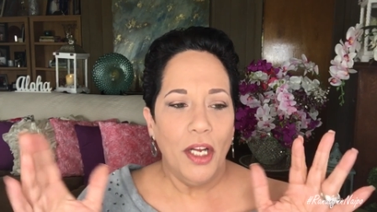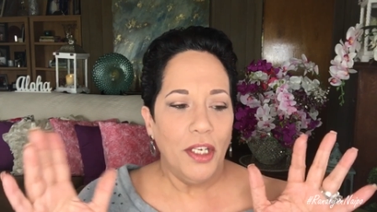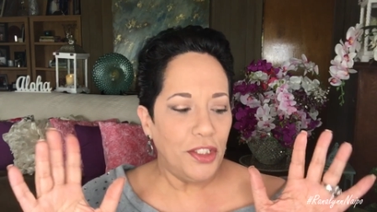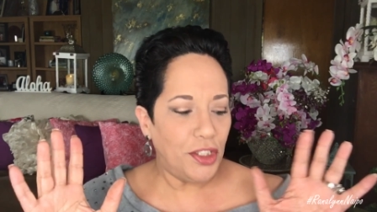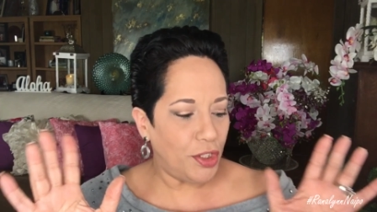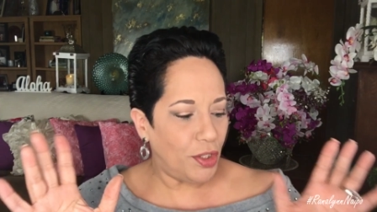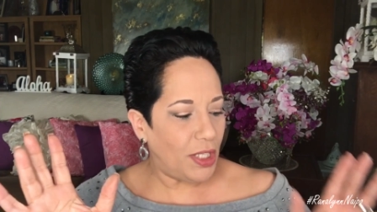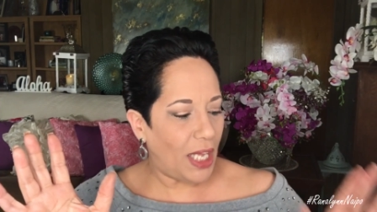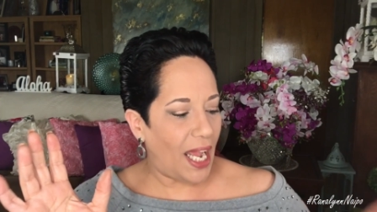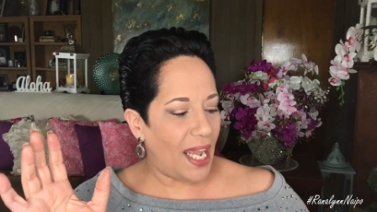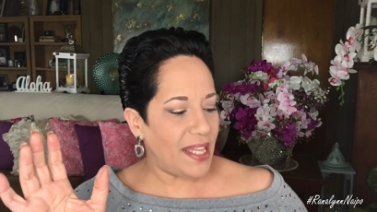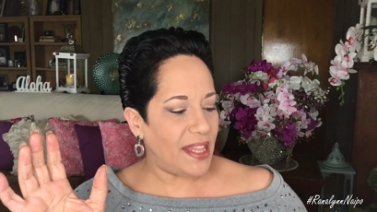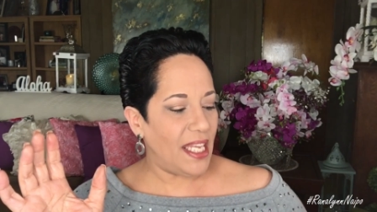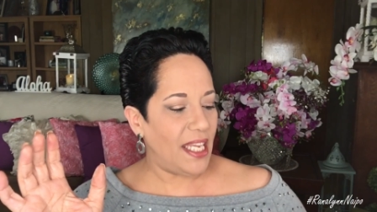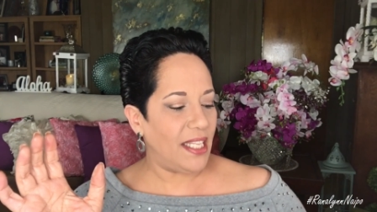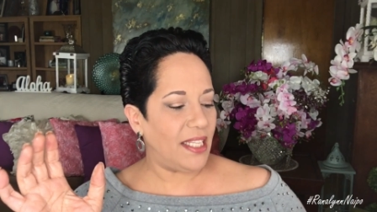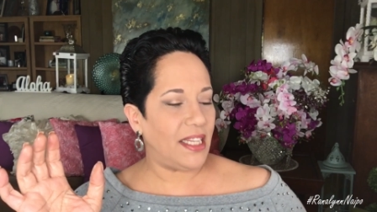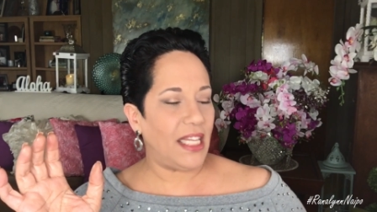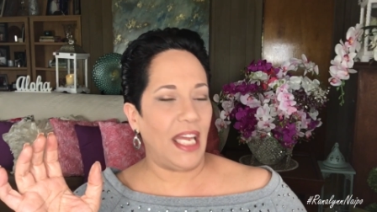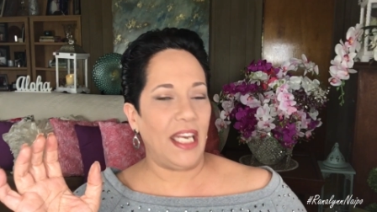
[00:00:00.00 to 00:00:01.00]
So I
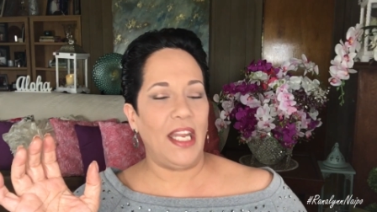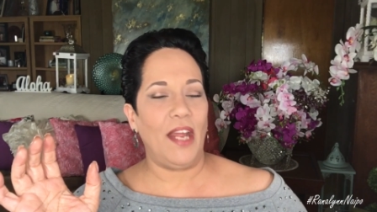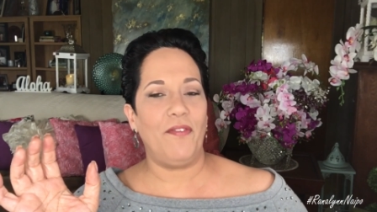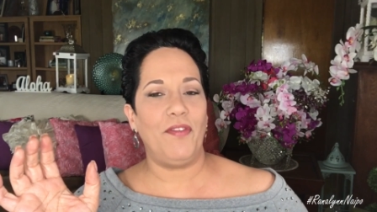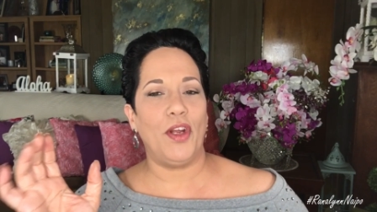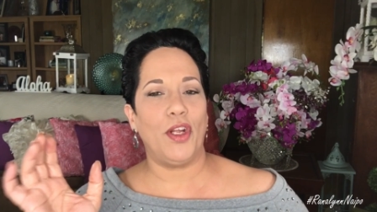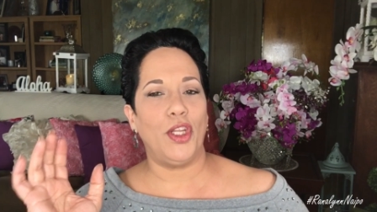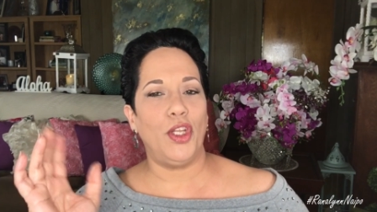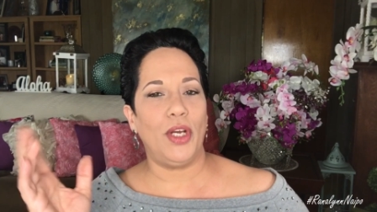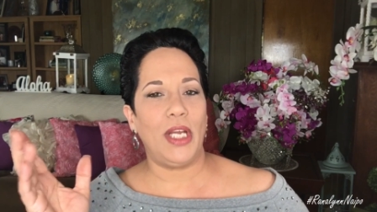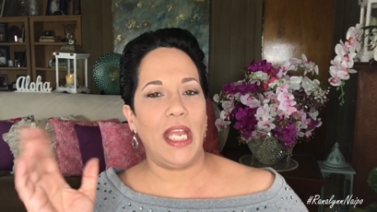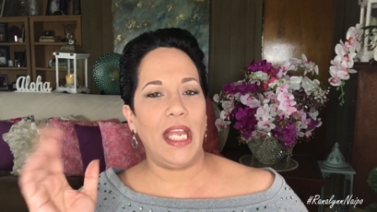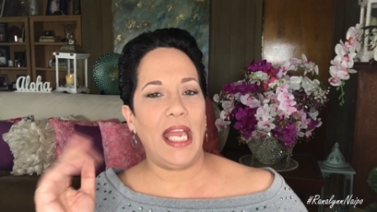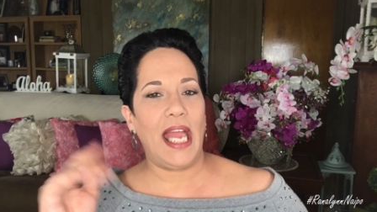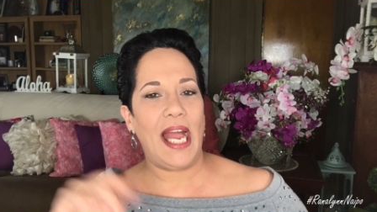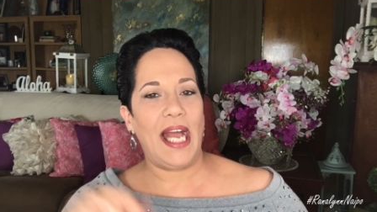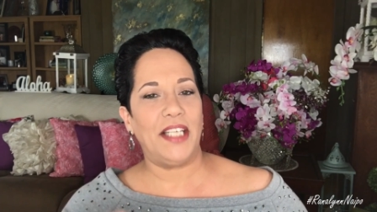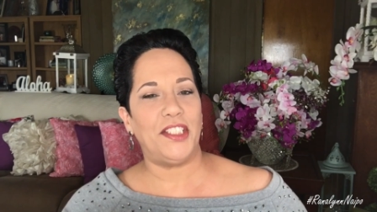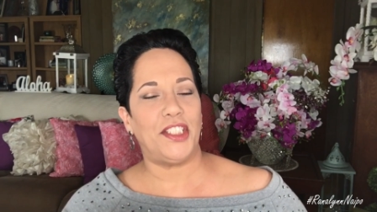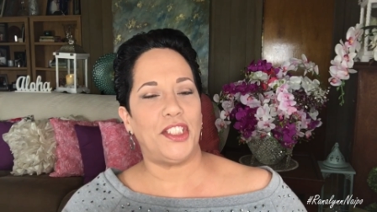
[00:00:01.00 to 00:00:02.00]
think that if you're looking
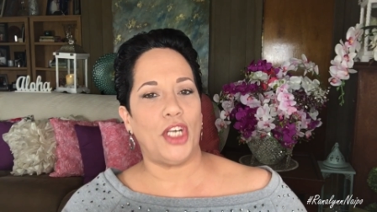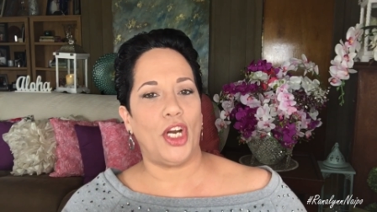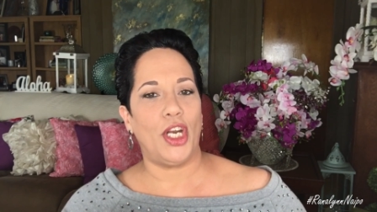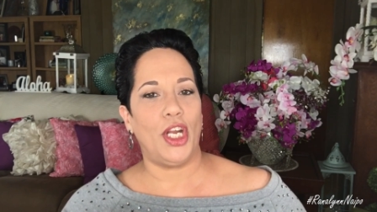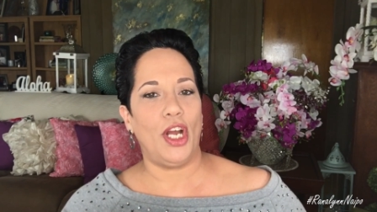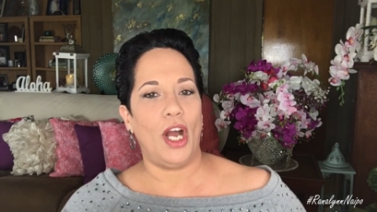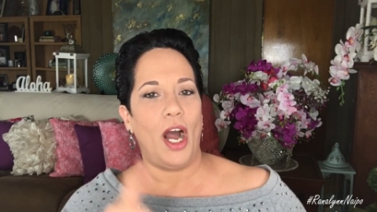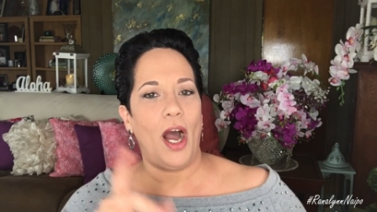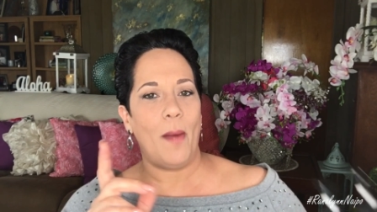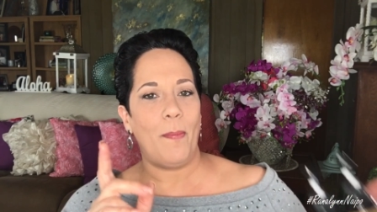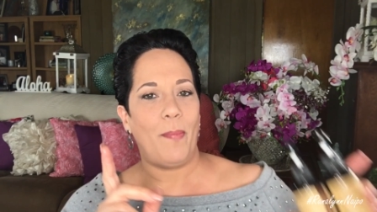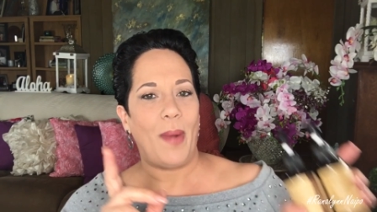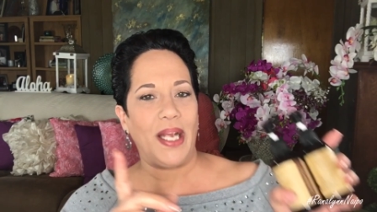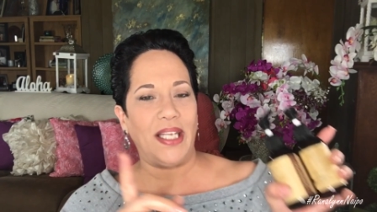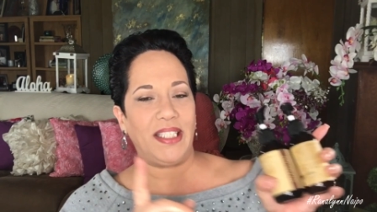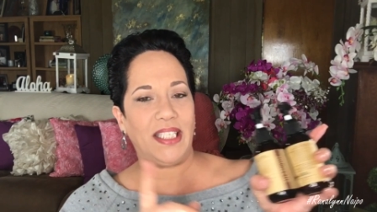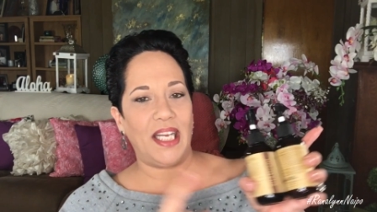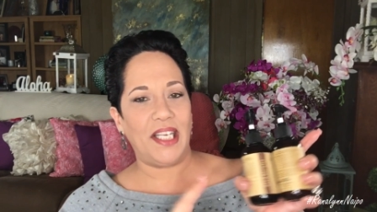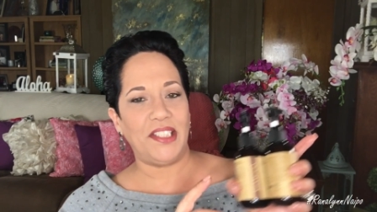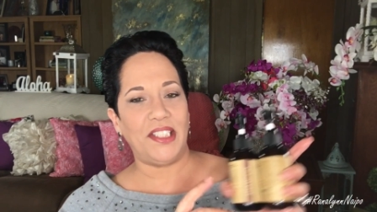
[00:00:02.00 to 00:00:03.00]
at starting off
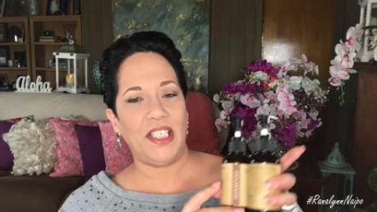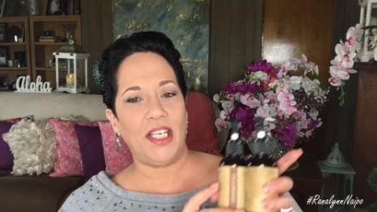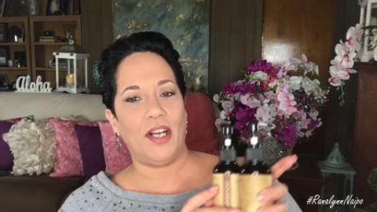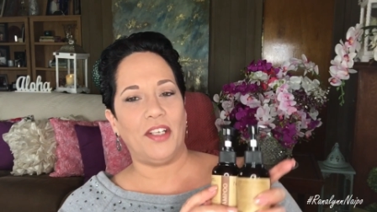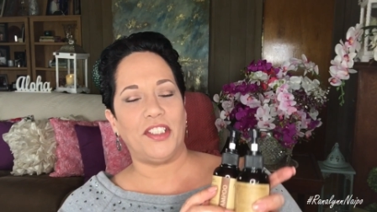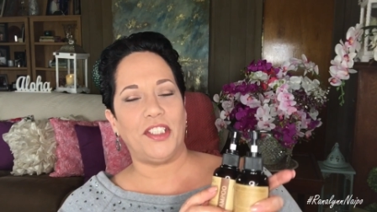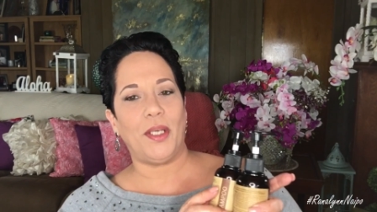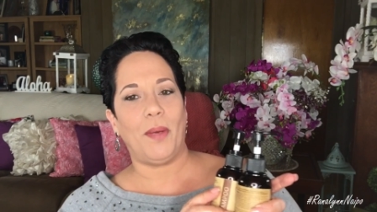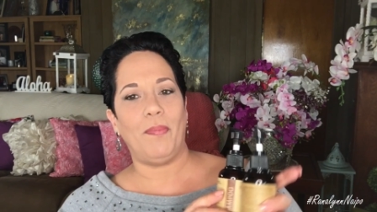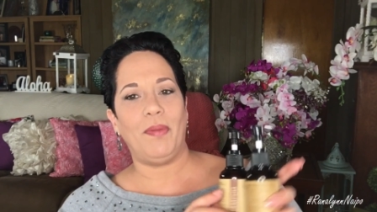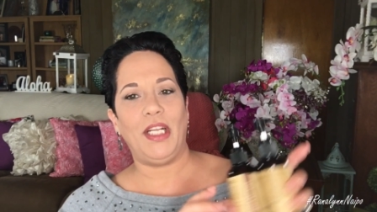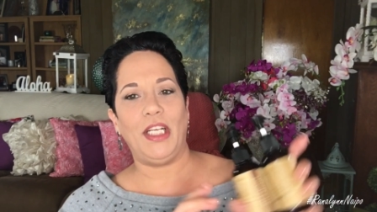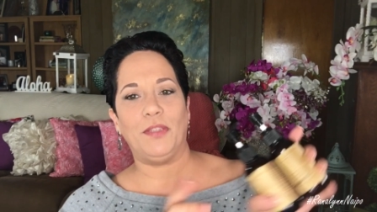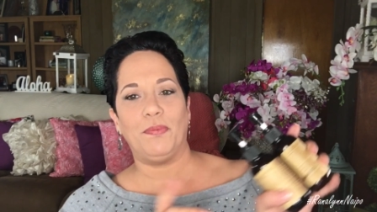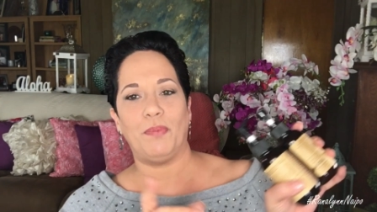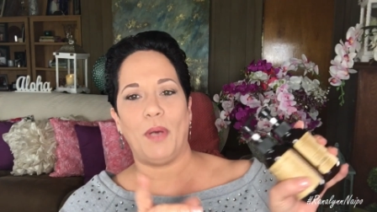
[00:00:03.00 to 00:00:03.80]
by testing out some of these